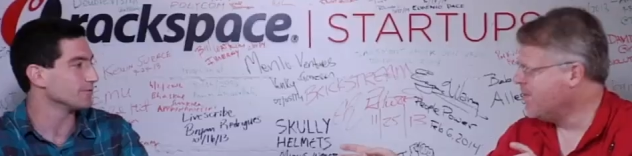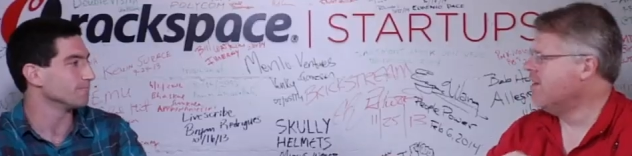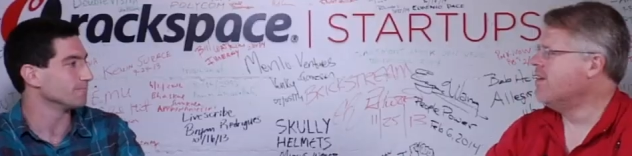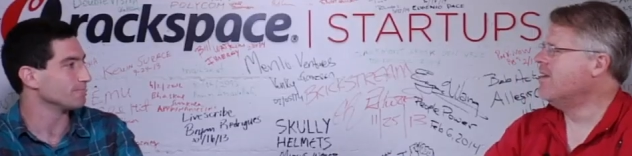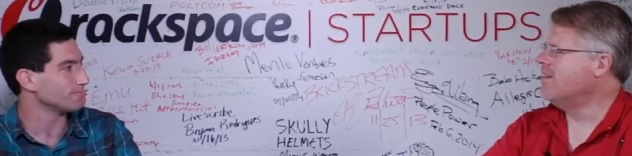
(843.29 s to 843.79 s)

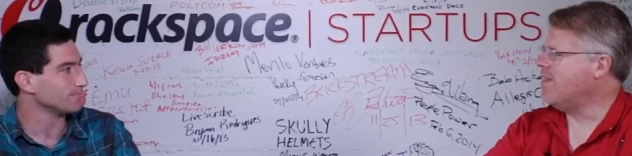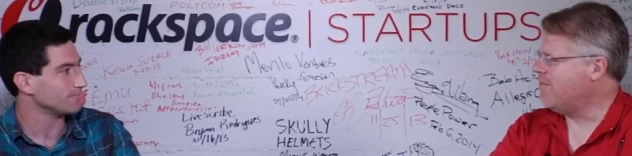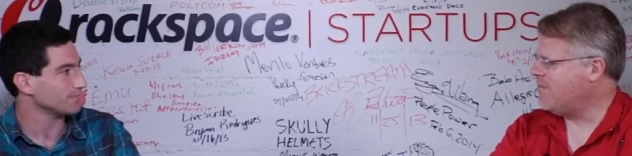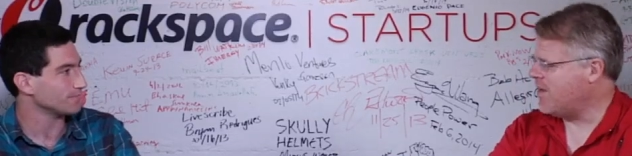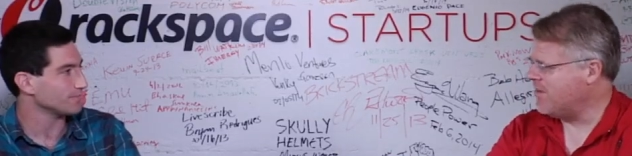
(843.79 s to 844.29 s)
Speaker 1: mm-hmm. they
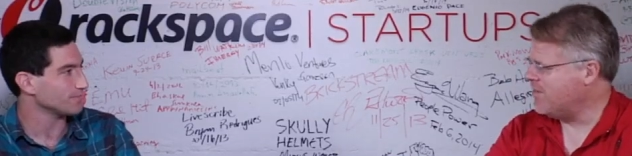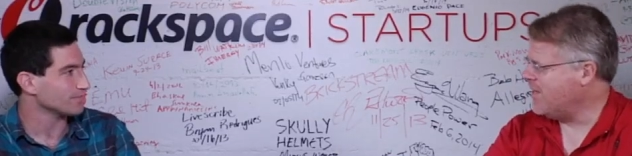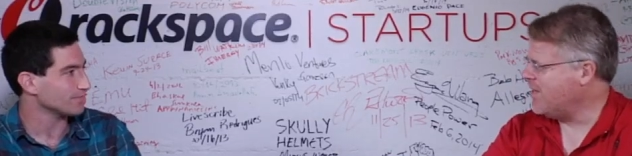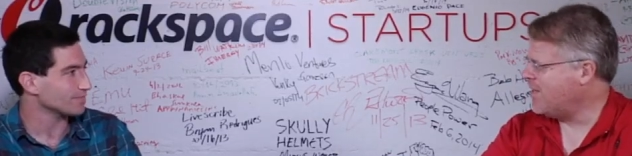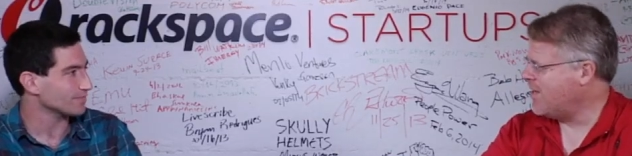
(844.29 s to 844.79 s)
found
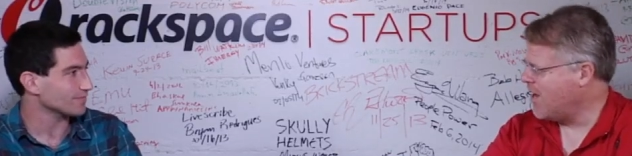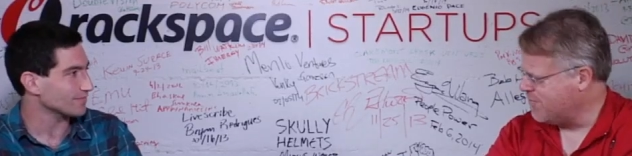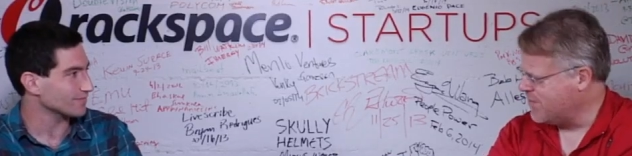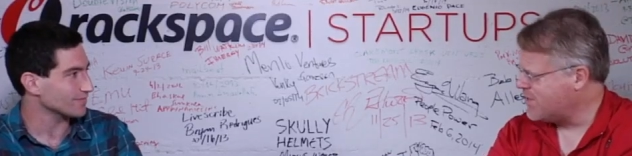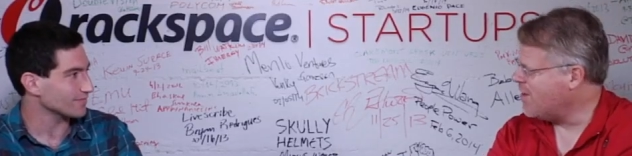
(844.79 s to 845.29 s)
the
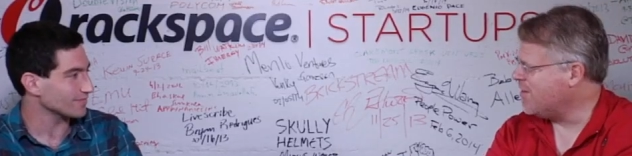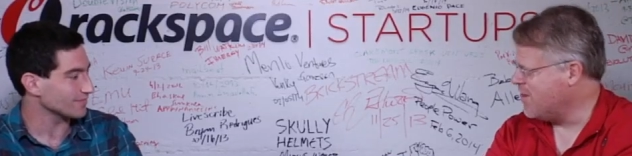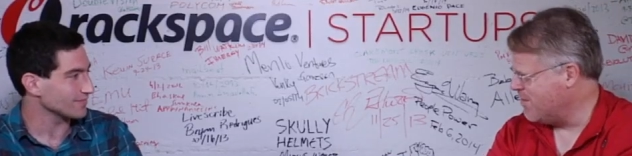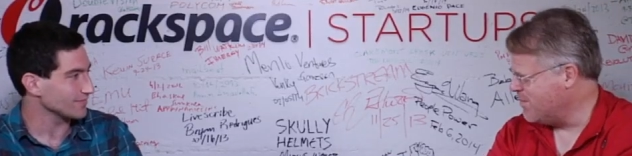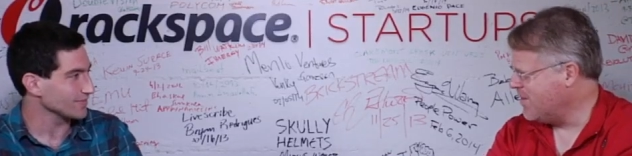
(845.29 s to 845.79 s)
conference call
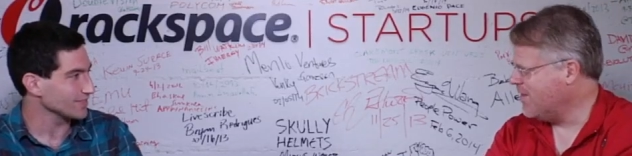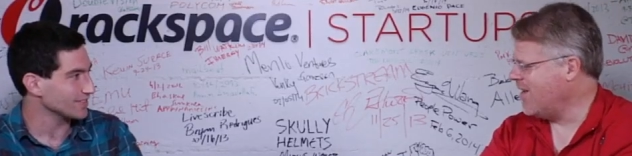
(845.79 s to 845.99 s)
number